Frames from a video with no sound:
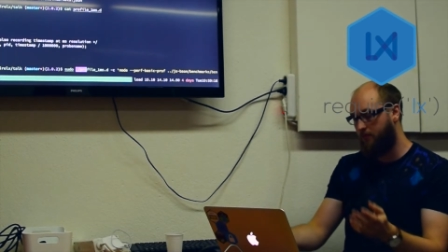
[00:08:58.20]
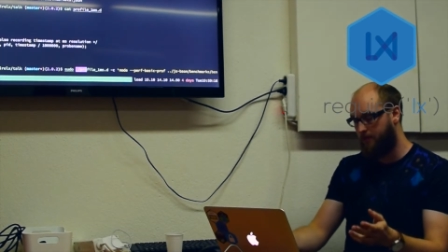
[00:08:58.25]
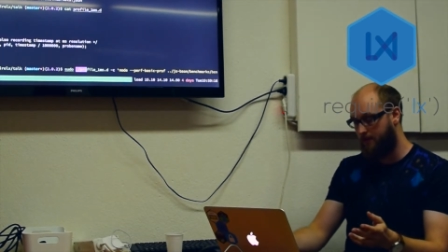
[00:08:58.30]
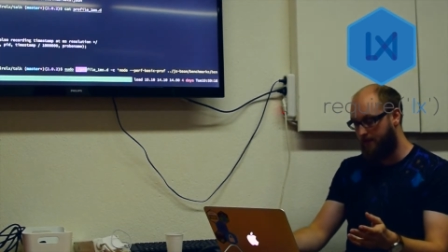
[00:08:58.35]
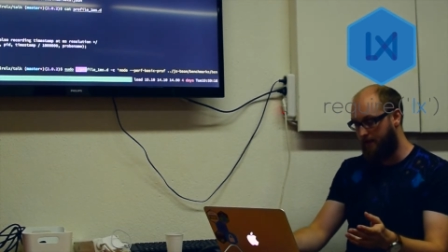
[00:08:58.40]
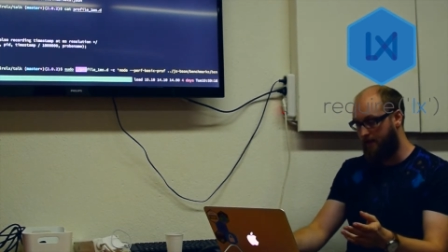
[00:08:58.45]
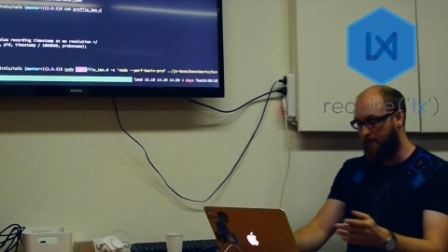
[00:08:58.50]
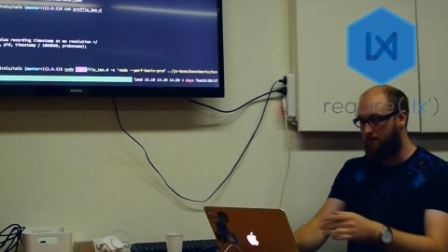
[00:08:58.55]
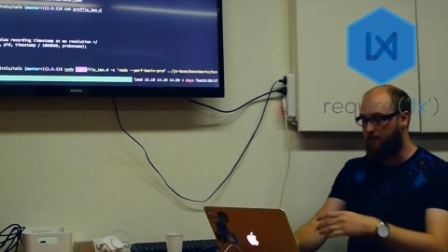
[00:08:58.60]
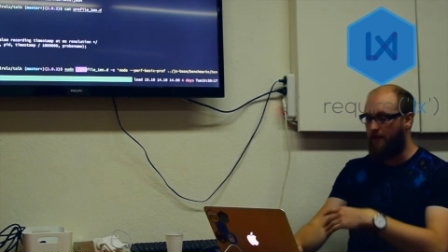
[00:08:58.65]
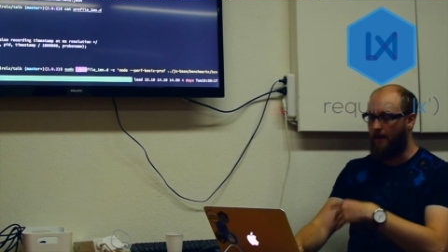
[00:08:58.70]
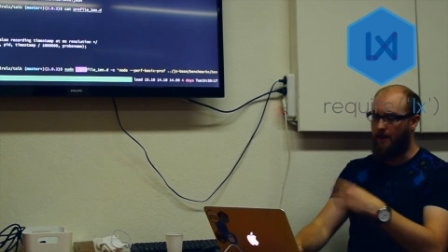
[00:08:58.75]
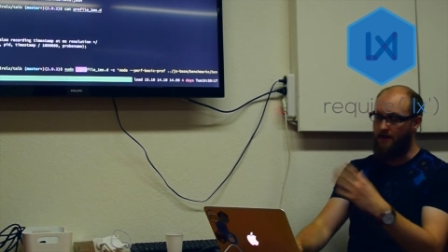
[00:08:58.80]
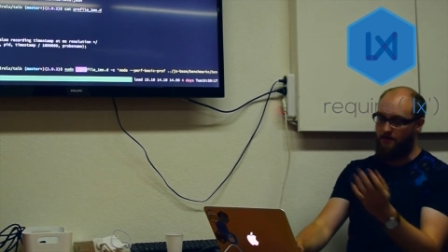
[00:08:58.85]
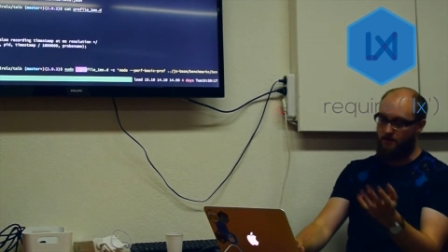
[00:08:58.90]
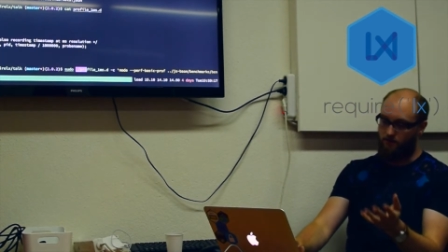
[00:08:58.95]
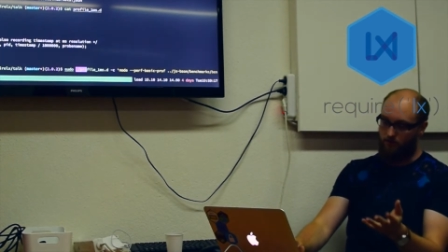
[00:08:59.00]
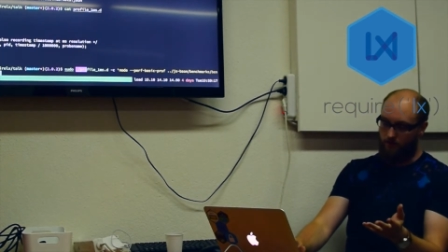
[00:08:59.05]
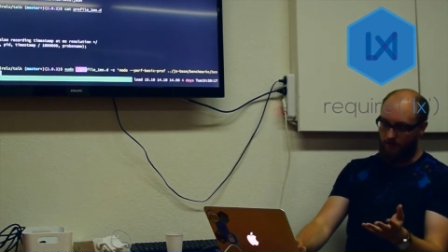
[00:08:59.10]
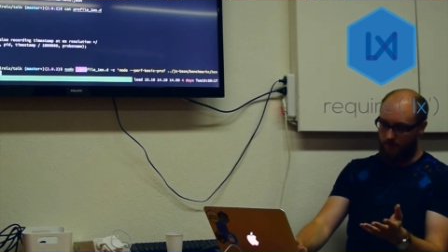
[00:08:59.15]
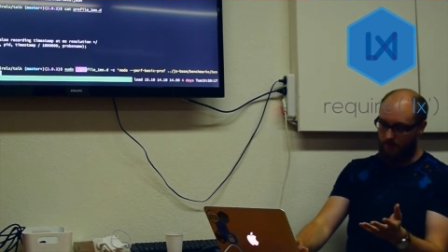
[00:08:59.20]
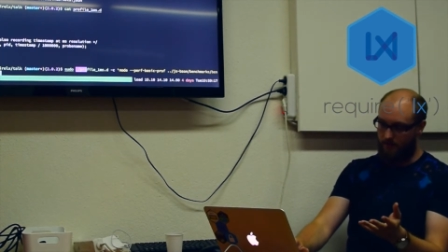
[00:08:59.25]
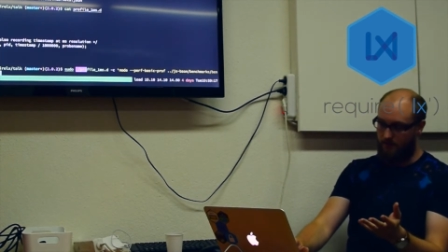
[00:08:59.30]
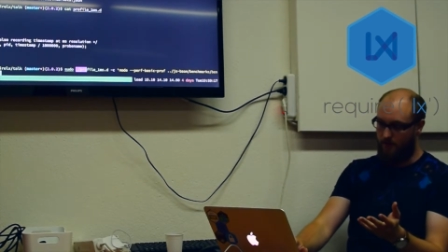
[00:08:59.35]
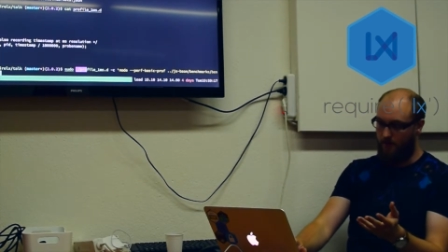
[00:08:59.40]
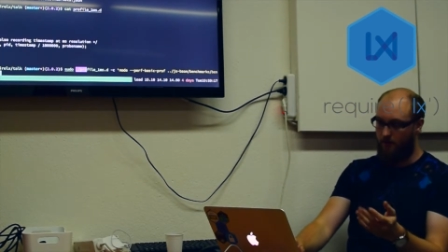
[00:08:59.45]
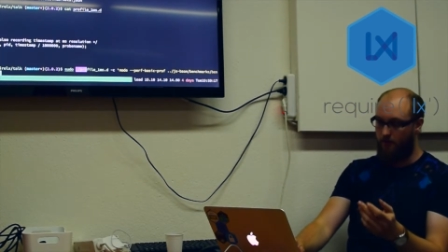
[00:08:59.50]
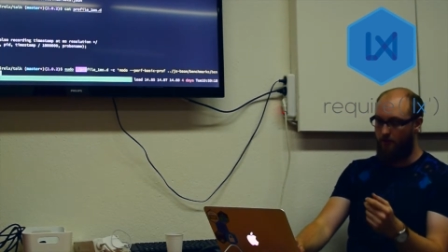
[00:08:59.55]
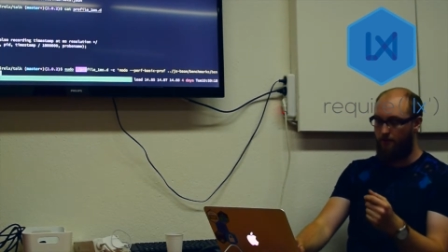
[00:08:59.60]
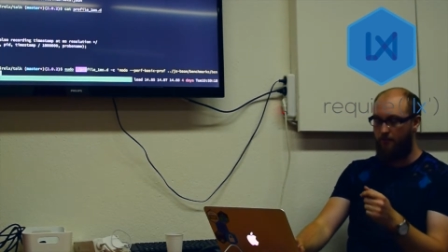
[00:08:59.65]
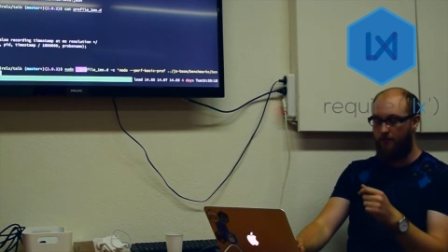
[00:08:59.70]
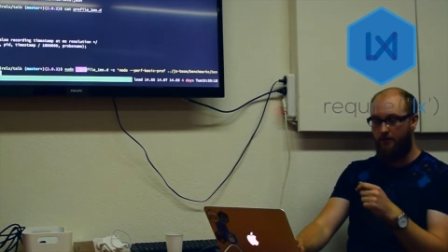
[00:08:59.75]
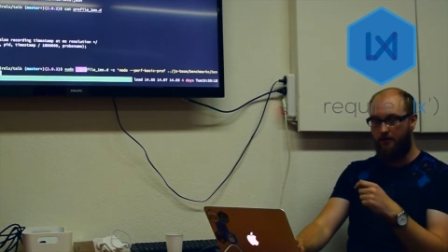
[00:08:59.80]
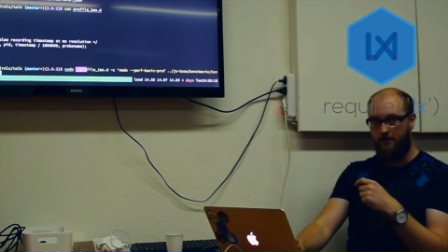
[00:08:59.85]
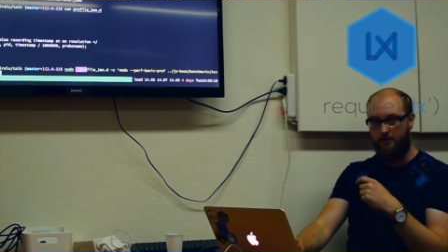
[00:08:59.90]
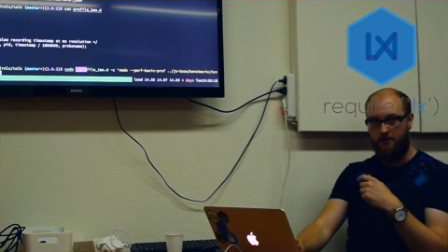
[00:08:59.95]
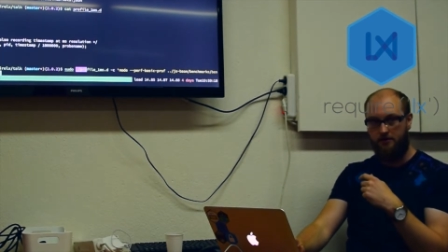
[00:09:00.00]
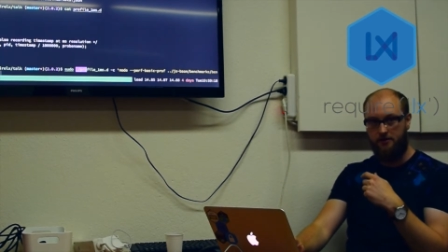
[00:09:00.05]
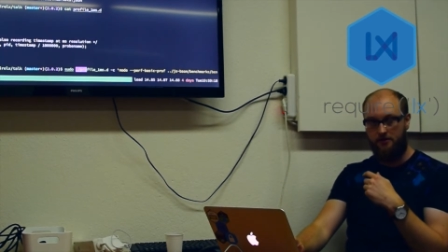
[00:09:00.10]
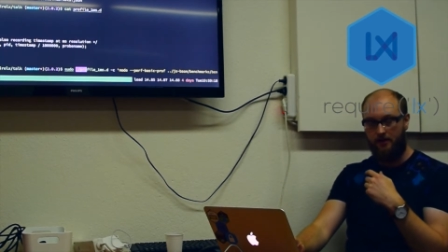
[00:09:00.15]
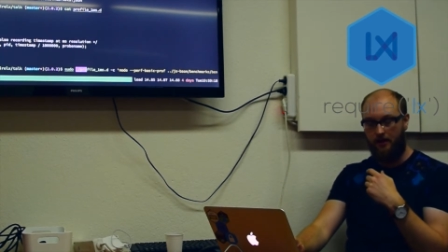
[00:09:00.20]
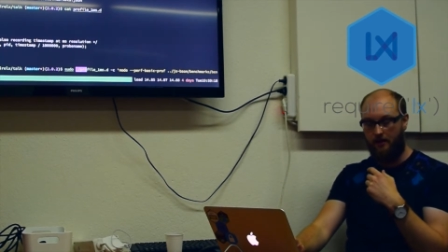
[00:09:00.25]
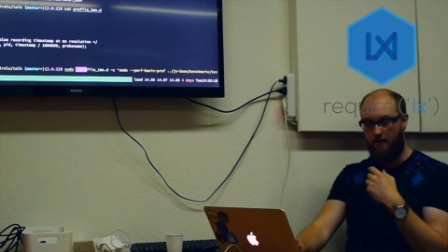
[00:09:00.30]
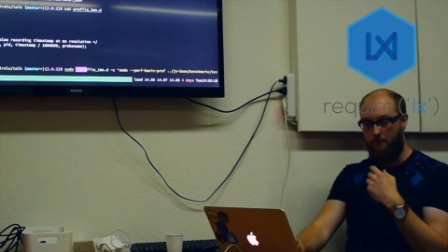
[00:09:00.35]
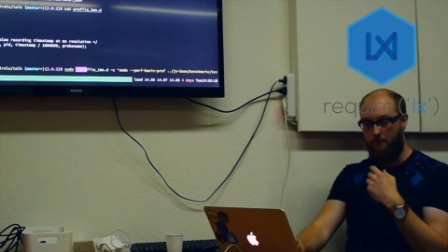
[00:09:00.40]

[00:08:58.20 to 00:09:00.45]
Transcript: D. It has to run in sudo because